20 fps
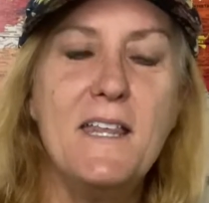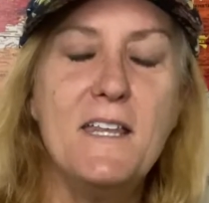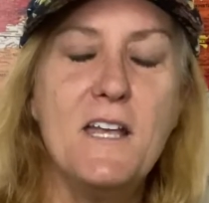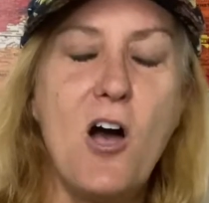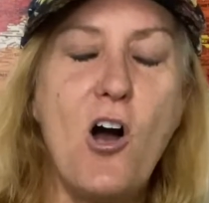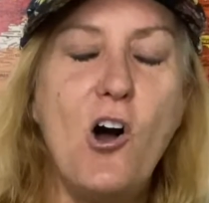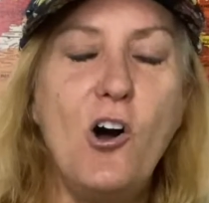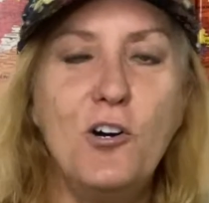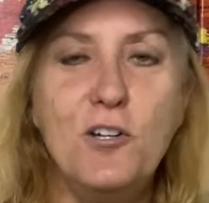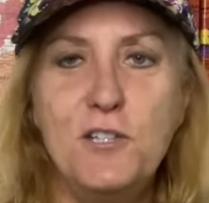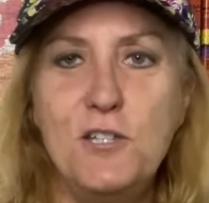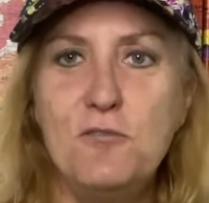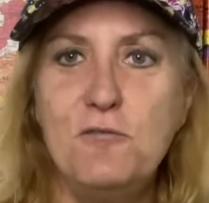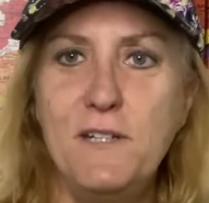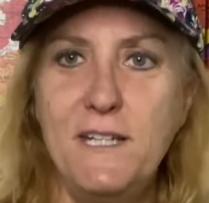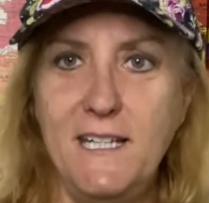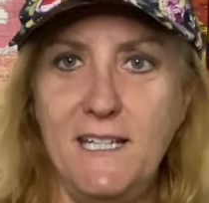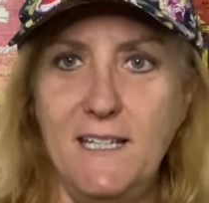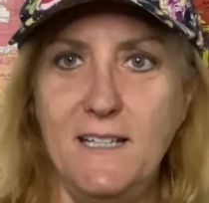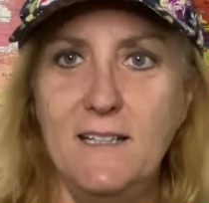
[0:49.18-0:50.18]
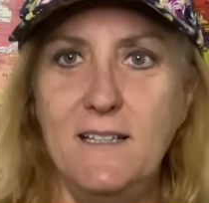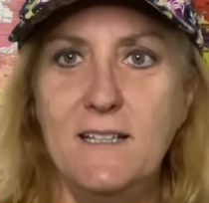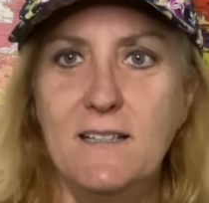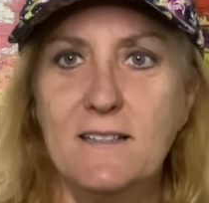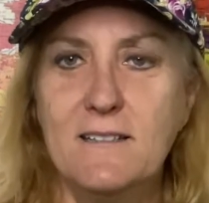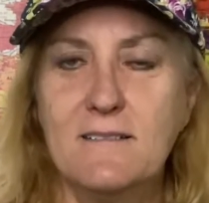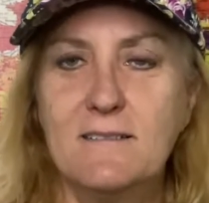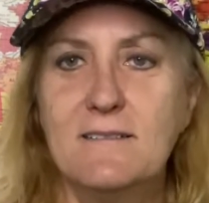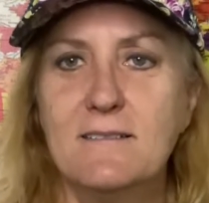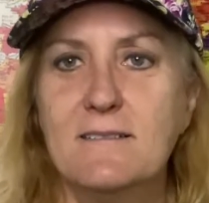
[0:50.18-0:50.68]
all you need
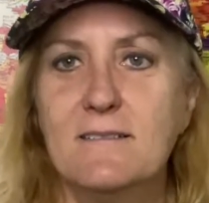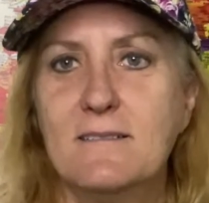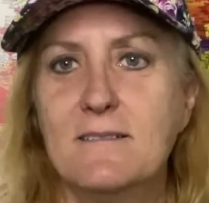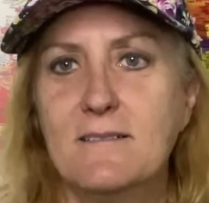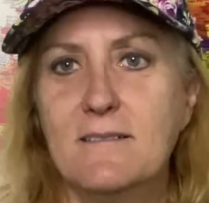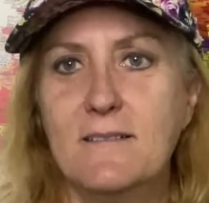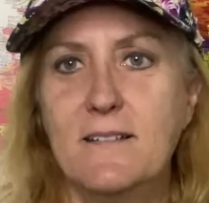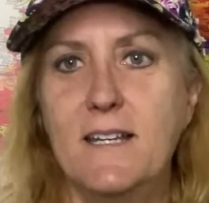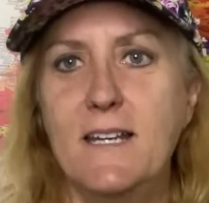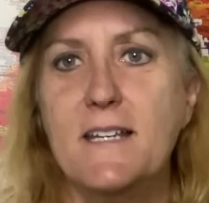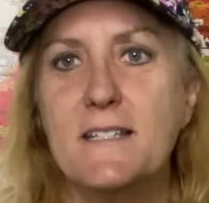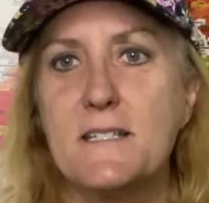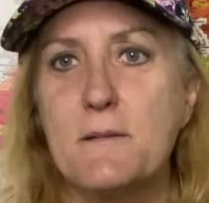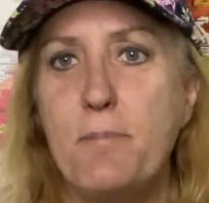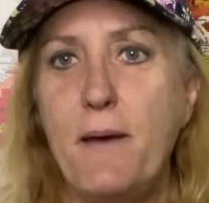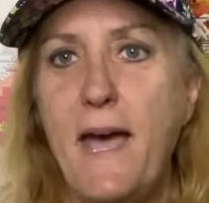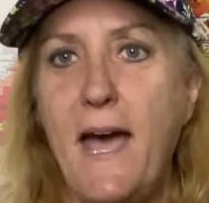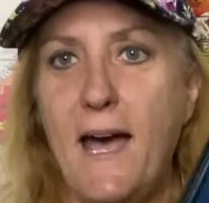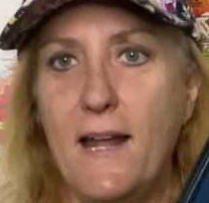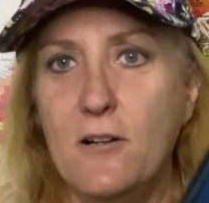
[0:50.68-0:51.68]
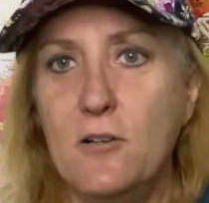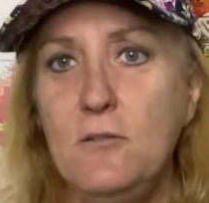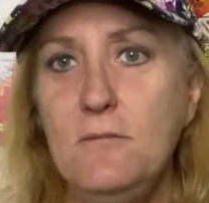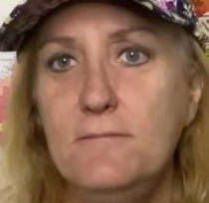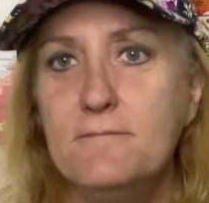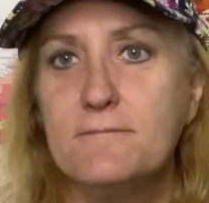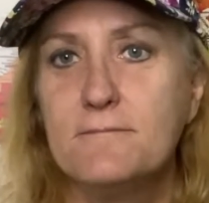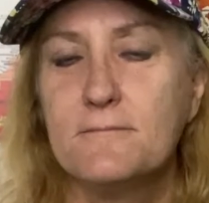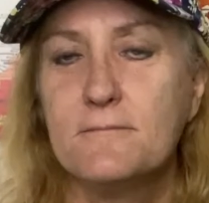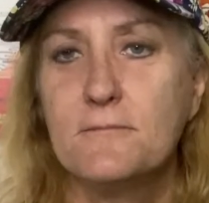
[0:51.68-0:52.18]
is a
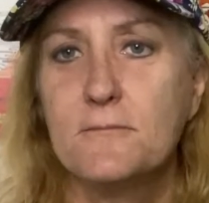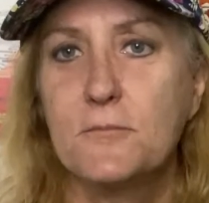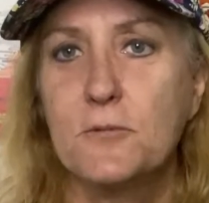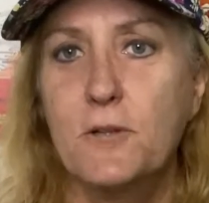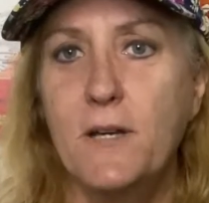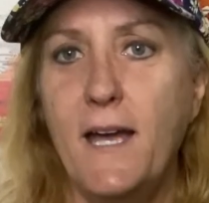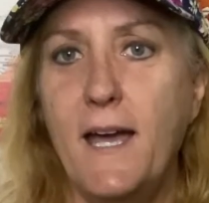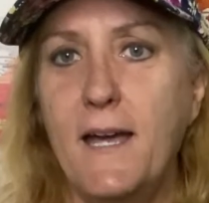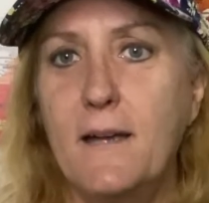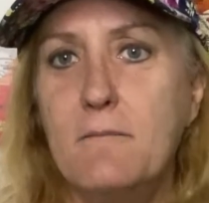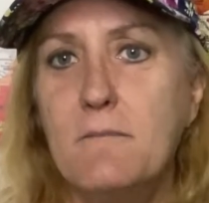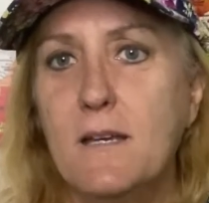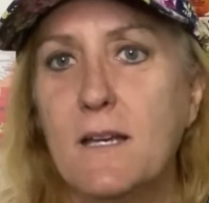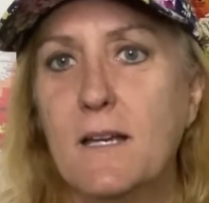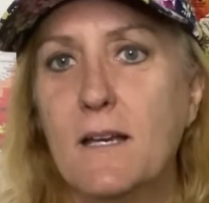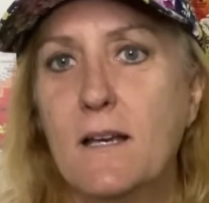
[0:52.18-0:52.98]
paddle, okay?